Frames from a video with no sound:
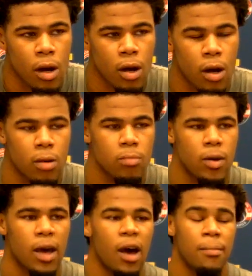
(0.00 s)
Um,
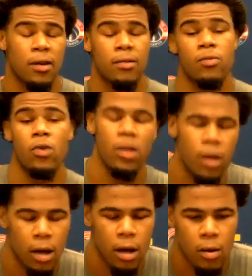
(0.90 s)
yeah, I mean,
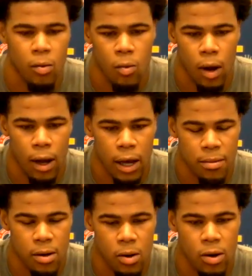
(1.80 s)
really, uh, when I
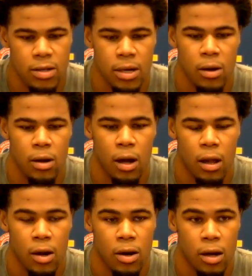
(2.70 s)
came to the Hornets, I,
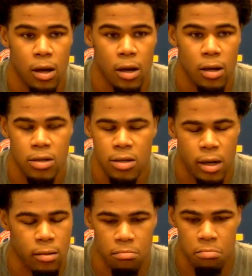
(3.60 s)
I learned uh,
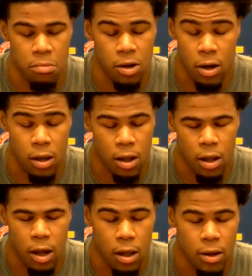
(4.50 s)
just like
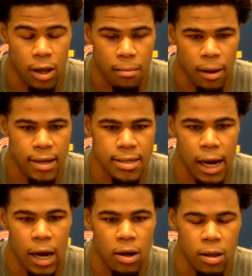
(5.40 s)
I learned the NBA
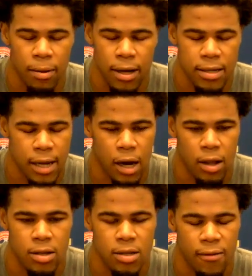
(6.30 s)
style and the play
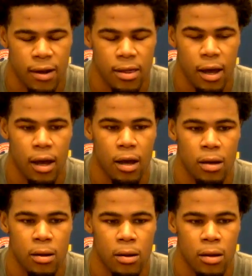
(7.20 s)
style and stuff like that.
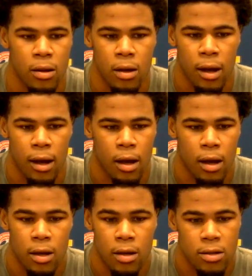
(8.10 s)
Uh, um,
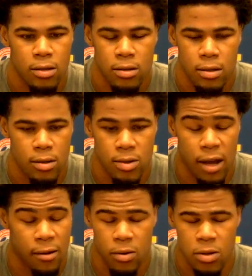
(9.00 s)
that's
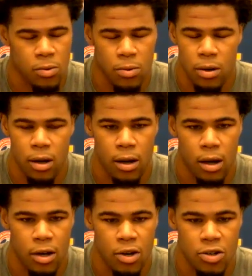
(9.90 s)
that
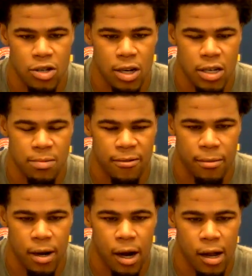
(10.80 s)
a huge adjustment
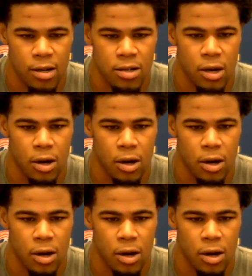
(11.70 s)
from college.